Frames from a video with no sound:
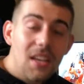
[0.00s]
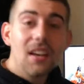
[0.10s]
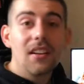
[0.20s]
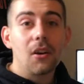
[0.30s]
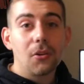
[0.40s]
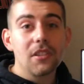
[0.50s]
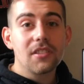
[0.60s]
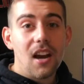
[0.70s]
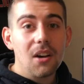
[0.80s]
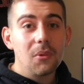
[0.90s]
Now, Chris
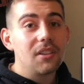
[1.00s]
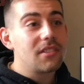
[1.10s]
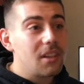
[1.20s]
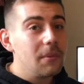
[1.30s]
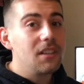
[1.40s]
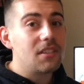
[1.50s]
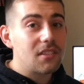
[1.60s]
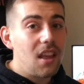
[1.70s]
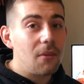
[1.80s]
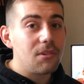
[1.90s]
Godwin is going to be in the
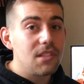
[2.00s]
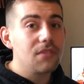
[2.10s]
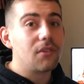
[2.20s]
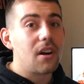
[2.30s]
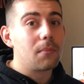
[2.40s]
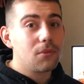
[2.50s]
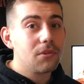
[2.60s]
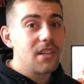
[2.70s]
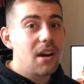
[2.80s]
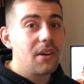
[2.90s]
slot receiver on a Bruce
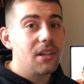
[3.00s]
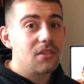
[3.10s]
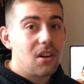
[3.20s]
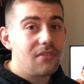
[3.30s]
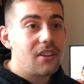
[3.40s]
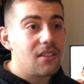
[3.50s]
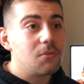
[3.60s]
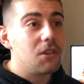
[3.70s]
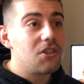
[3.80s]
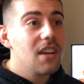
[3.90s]
Arians offense,
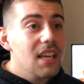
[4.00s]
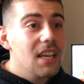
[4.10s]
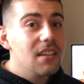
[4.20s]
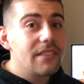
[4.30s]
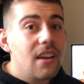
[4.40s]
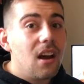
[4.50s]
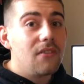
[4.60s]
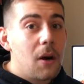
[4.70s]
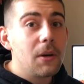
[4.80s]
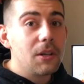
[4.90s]
which is a
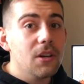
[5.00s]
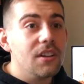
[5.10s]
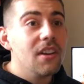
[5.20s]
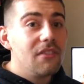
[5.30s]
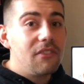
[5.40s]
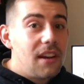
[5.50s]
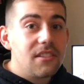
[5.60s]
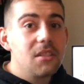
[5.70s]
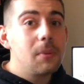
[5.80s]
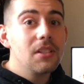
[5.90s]
very good fantasy
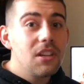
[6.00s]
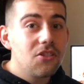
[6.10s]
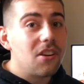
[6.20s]
position